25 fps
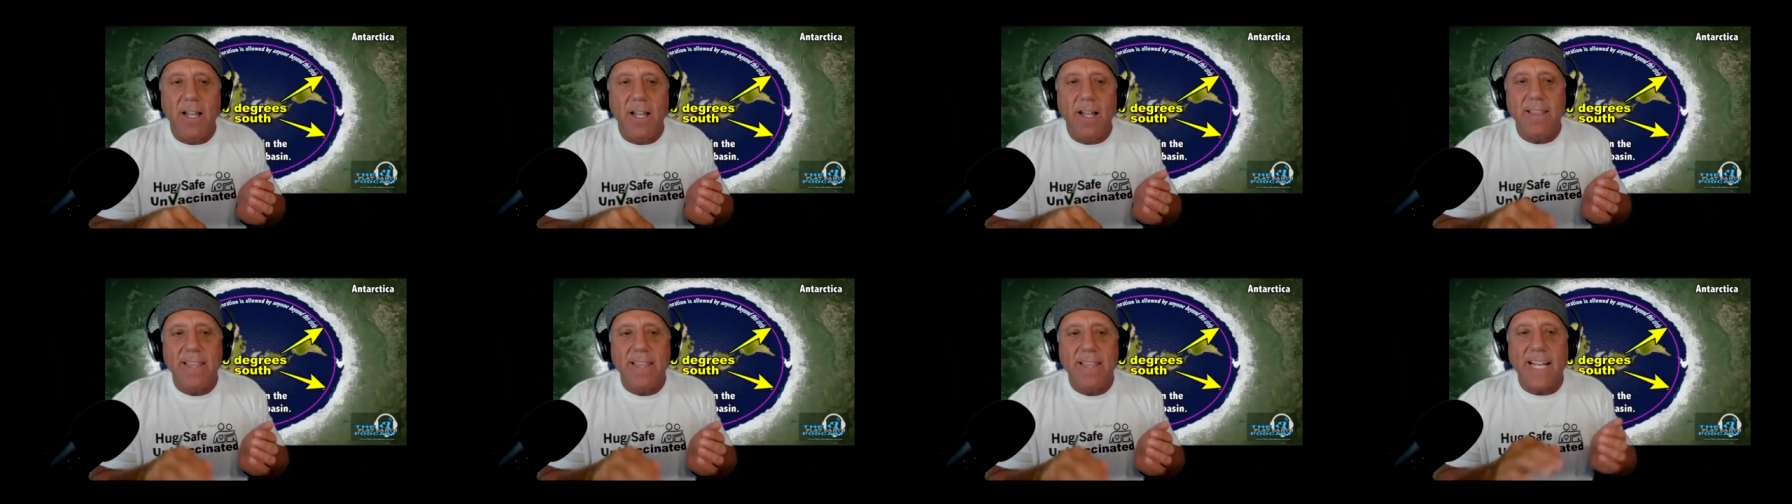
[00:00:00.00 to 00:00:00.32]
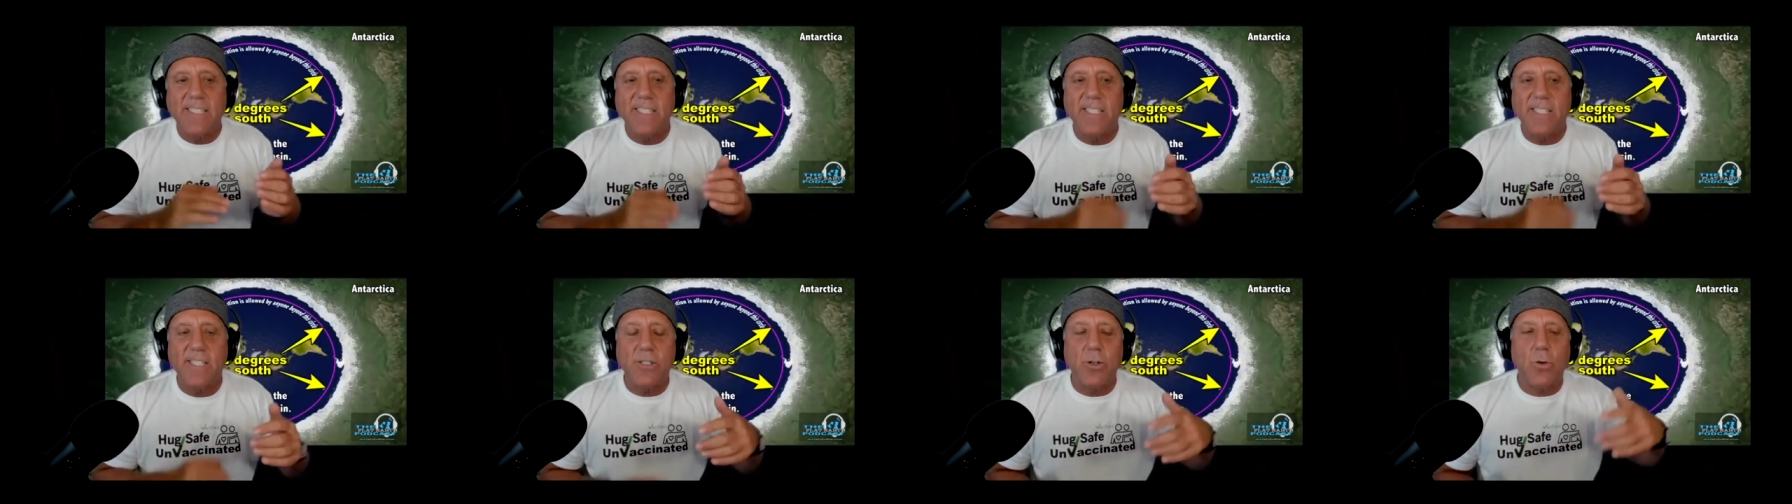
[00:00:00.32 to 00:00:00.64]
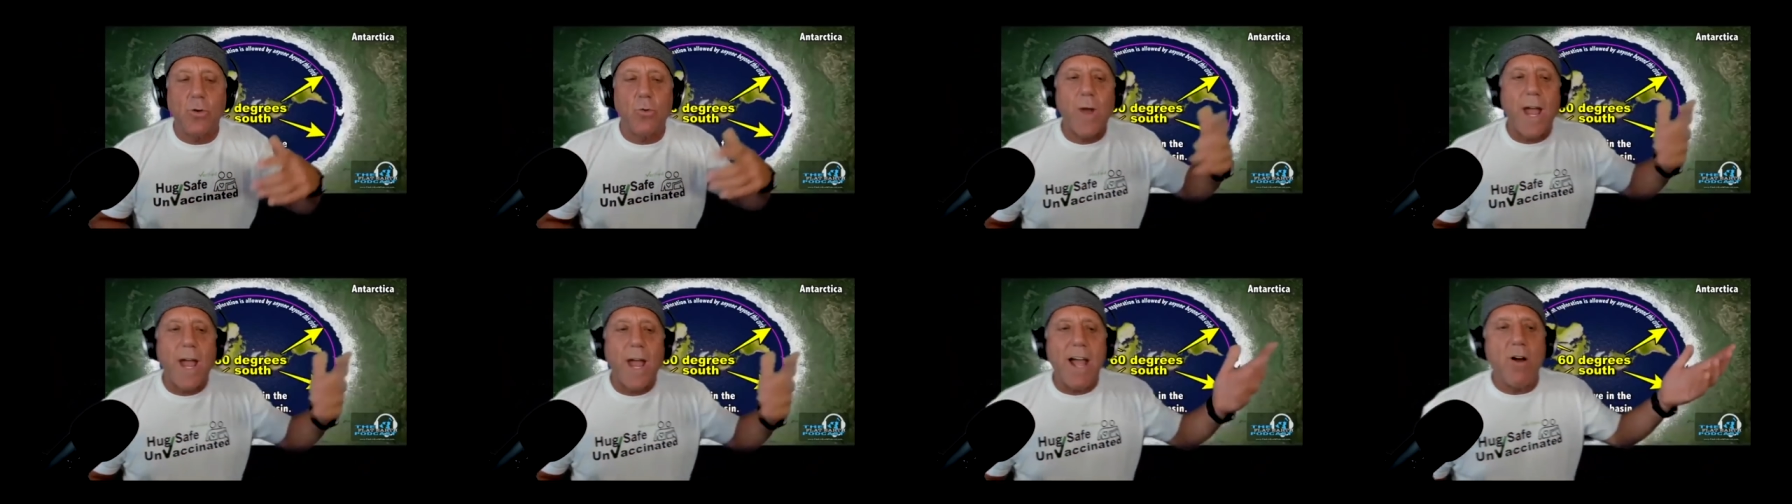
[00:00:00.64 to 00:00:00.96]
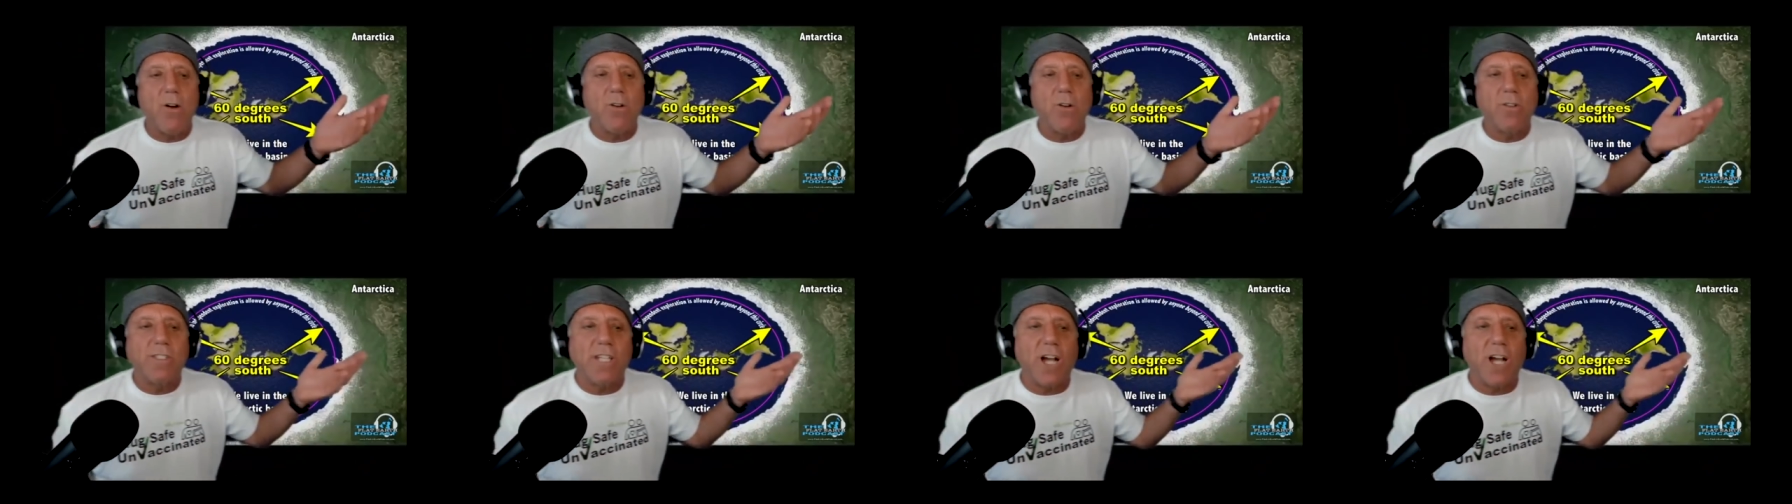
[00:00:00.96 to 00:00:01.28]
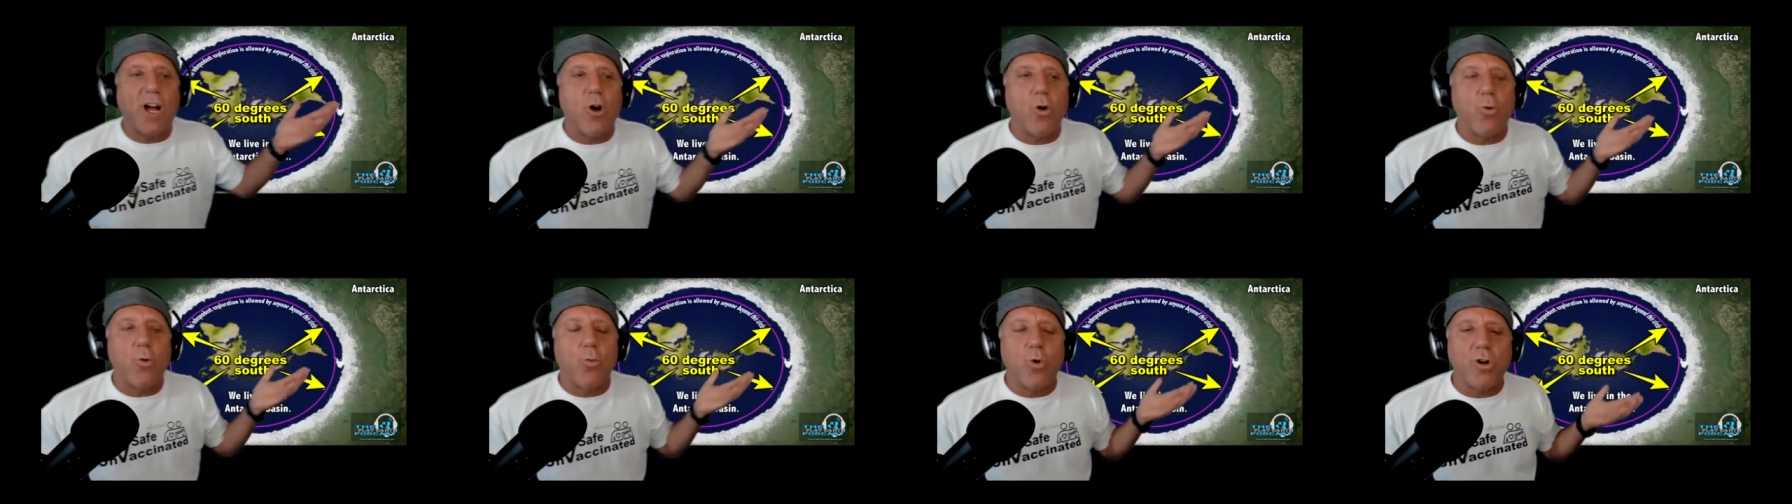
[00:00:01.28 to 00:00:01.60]
that surrounds
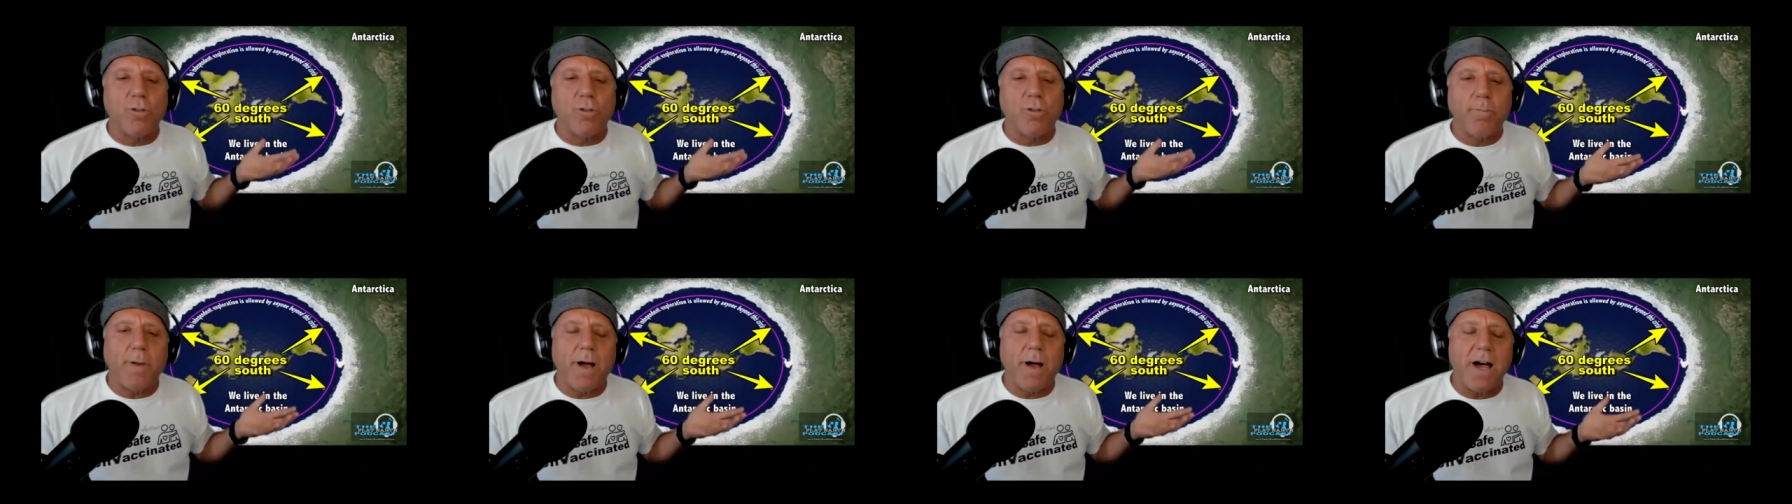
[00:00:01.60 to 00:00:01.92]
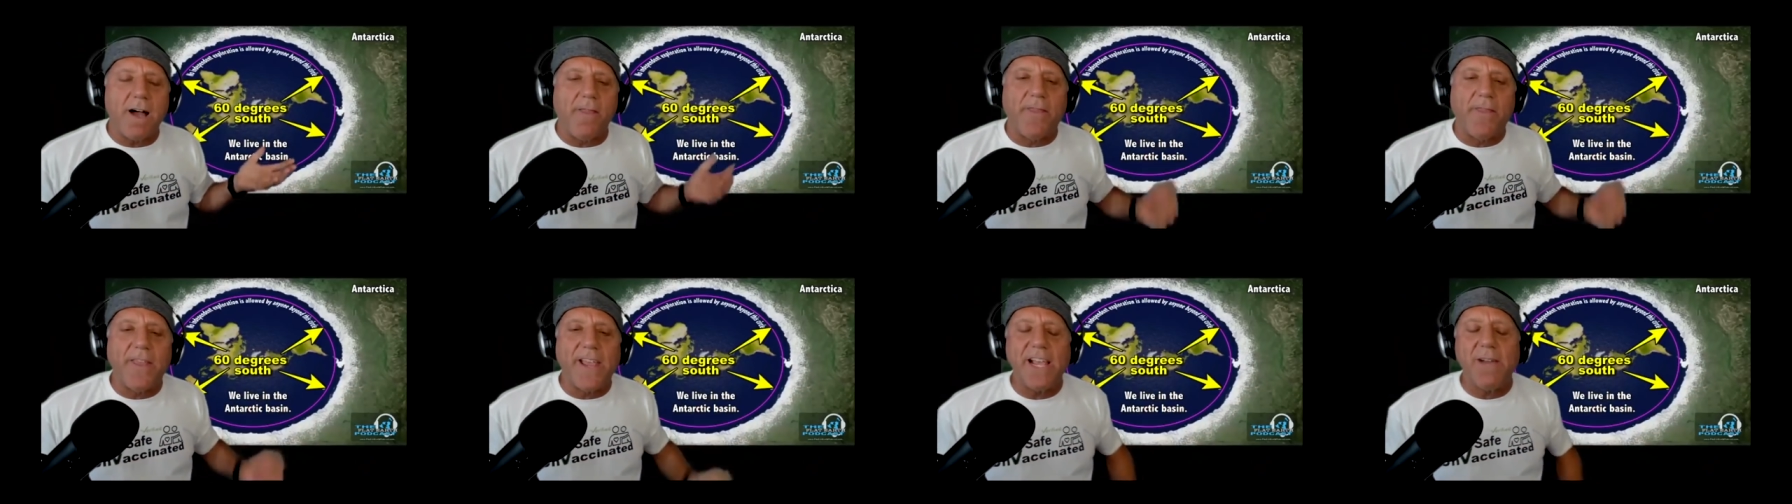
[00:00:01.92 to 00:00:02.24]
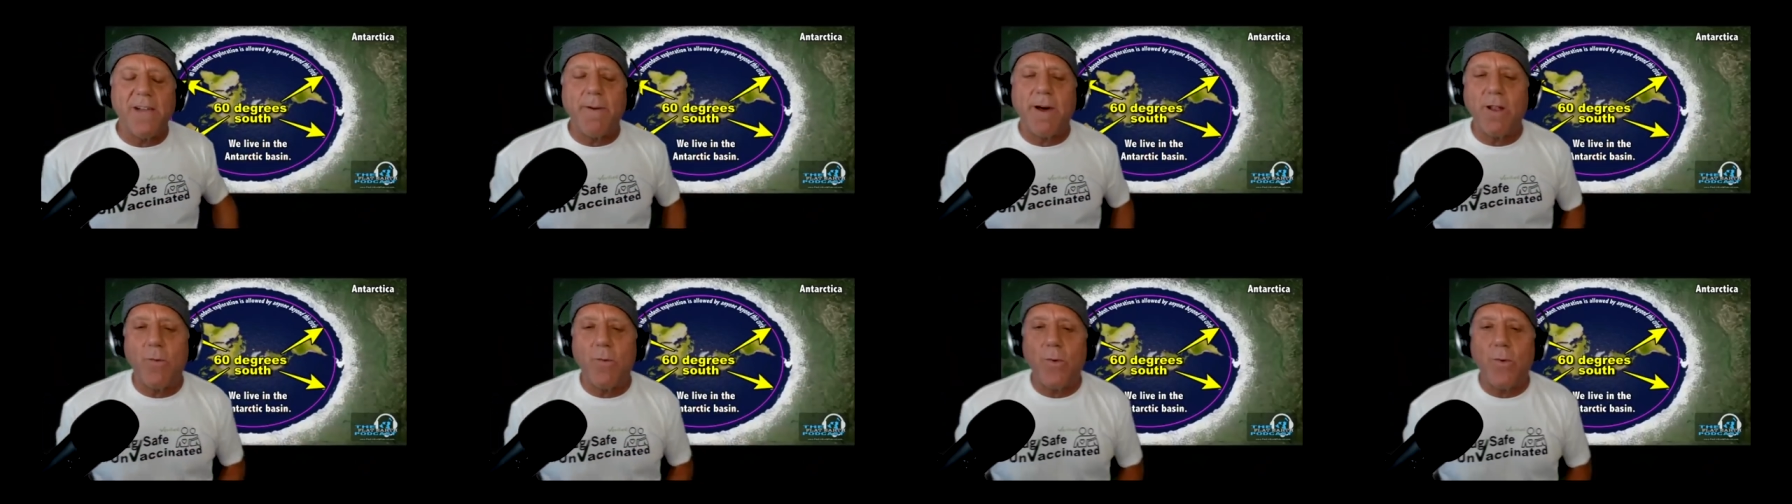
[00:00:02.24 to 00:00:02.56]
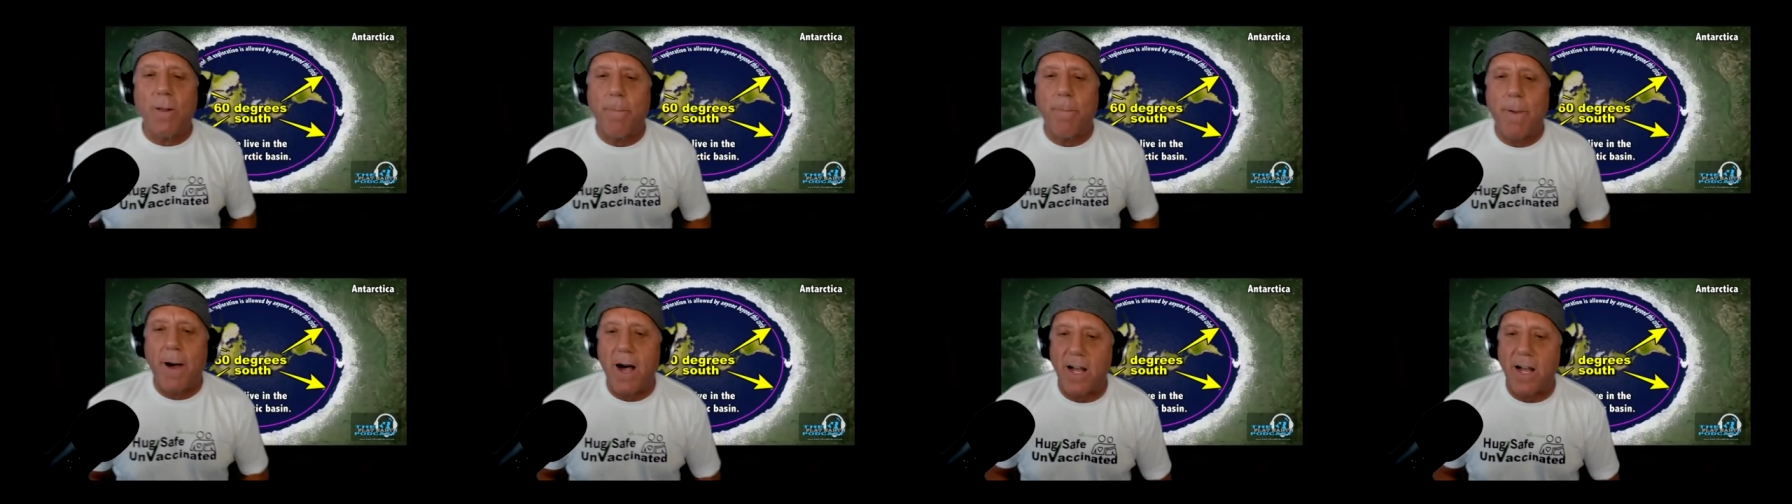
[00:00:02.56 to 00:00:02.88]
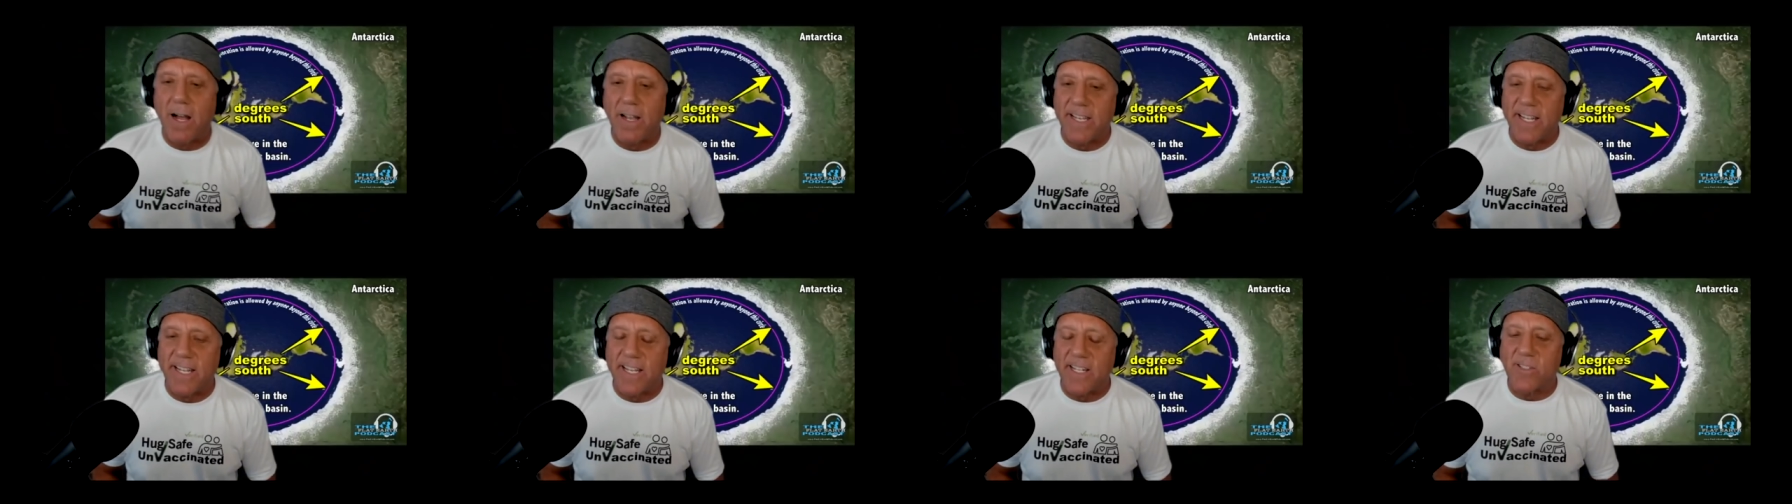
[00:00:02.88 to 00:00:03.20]
our world pond. Think about what a
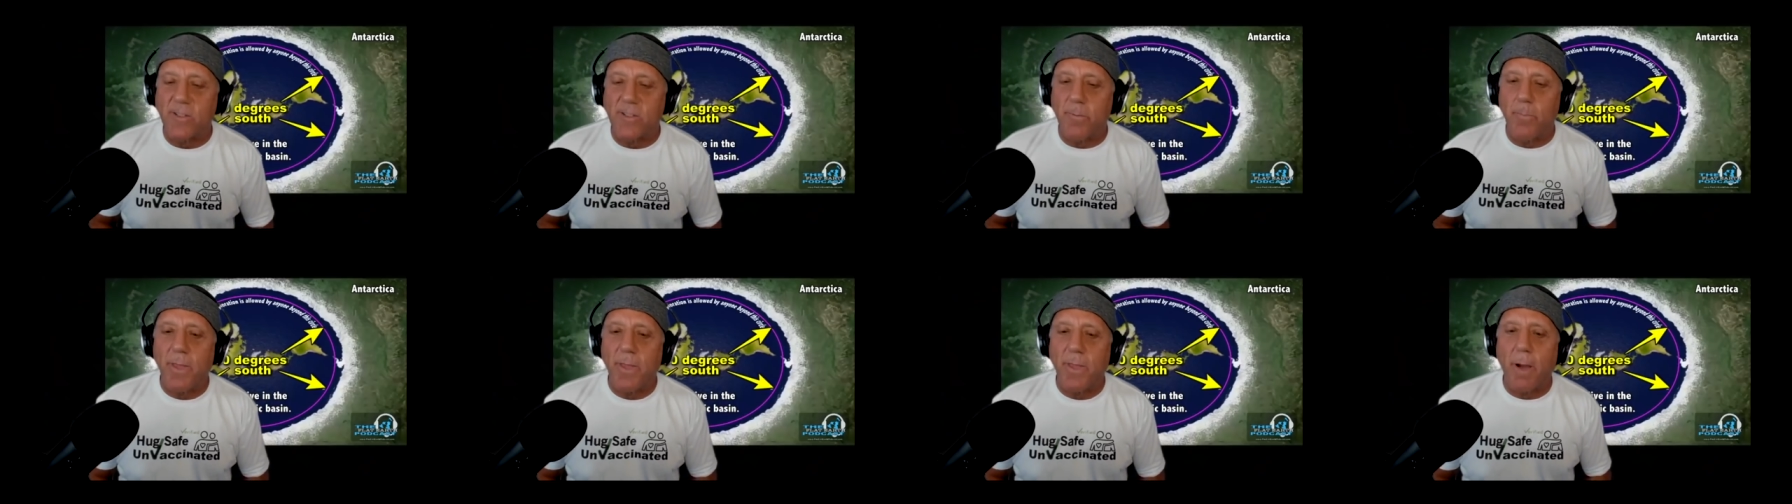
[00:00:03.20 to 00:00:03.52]
pond is.